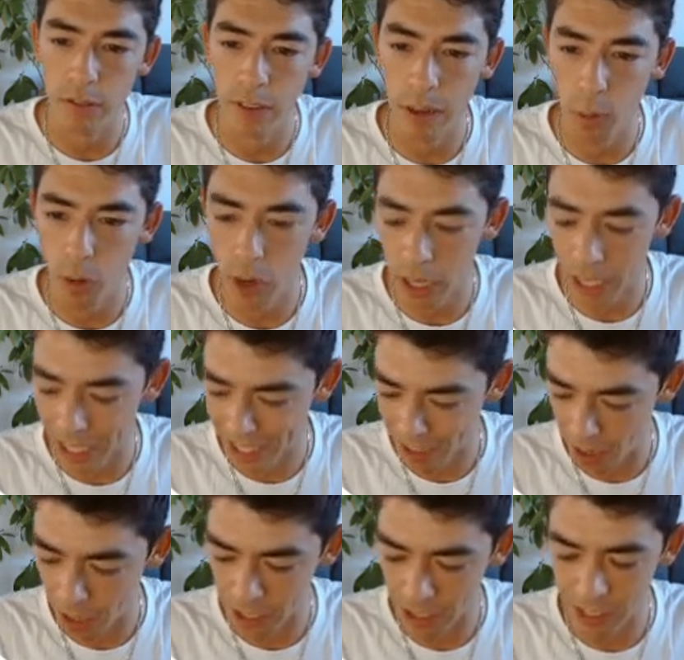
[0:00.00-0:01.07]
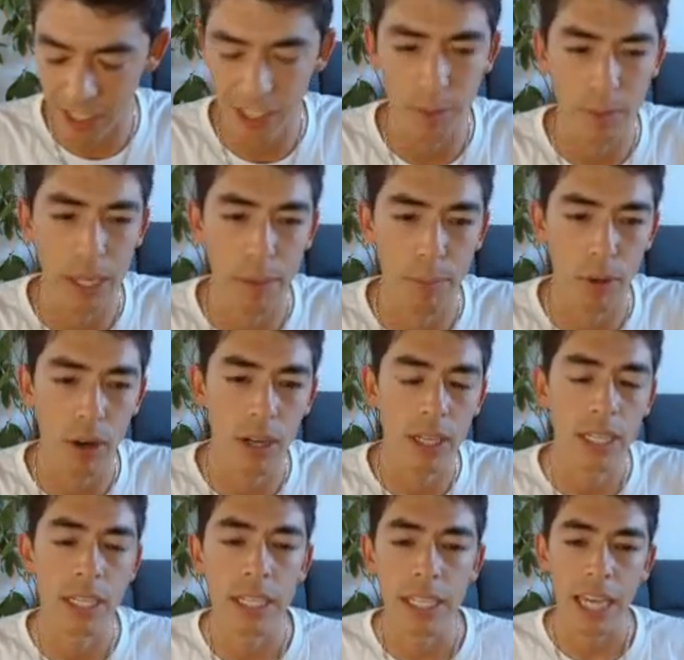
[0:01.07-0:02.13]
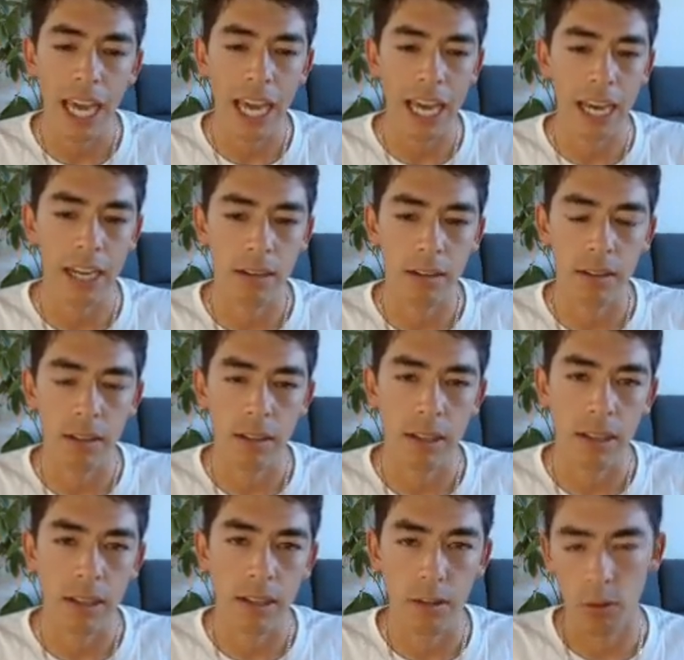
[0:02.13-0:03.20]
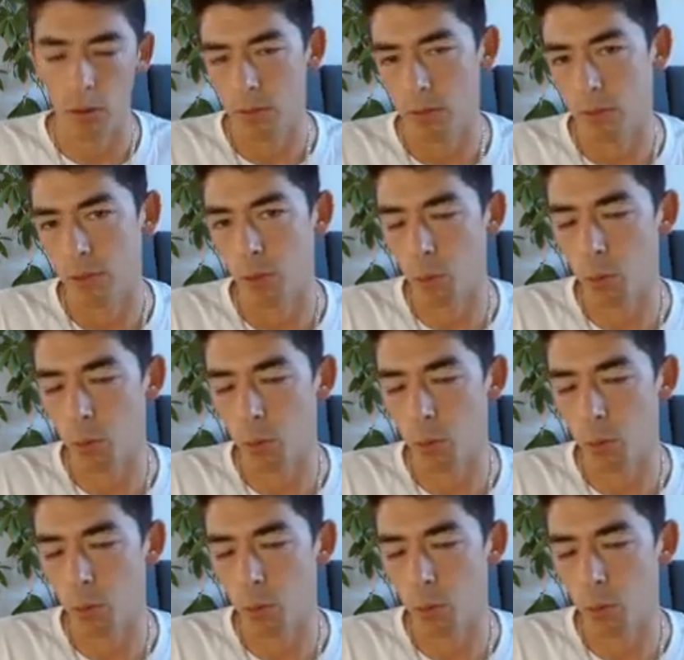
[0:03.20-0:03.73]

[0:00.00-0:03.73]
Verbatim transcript: February and August and September. And the